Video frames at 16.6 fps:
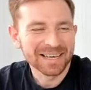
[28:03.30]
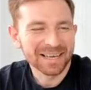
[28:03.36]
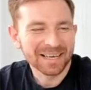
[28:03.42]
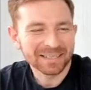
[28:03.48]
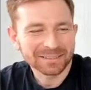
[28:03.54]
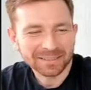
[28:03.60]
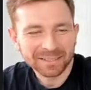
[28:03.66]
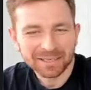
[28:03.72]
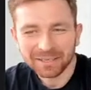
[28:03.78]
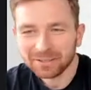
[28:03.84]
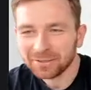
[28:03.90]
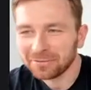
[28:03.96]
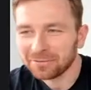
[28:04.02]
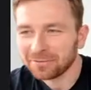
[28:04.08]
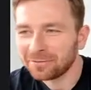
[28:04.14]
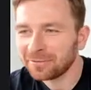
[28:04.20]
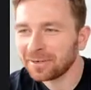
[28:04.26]
It's kind
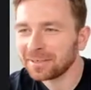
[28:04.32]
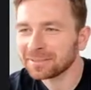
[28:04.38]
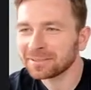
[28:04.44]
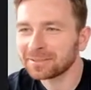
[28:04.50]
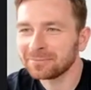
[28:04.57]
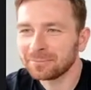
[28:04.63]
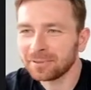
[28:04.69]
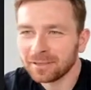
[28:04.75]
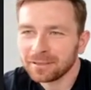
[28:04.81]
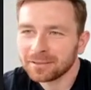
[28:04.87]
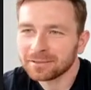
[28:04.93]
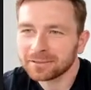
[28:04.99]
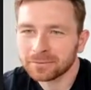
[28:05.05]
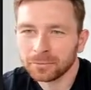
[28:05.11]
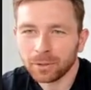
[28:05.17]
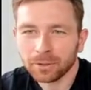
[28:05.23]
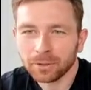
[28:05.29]
of fast,
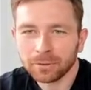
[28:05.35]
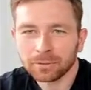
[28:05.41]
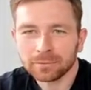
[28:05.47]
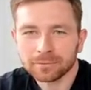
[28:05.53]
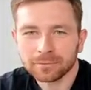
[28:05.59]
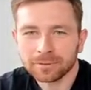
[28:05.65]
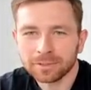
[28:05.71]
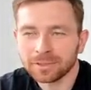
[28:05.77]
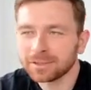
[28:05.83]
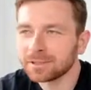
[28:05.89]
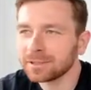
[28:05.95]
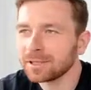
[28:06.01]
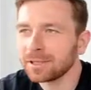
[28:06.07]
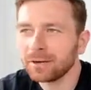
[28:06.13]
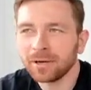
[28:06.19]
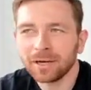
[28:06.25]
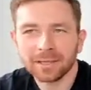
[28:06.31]
but well, it
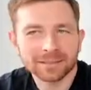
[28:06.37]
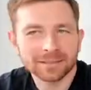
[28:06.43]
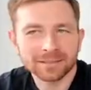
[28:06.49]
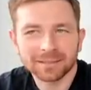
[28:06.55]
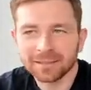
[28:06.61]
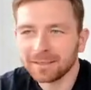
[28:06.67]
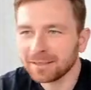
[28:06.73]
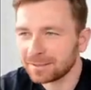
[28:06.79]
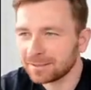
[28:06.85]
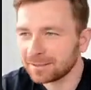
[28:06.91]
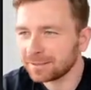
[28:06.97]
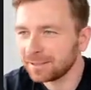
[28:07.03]
signals that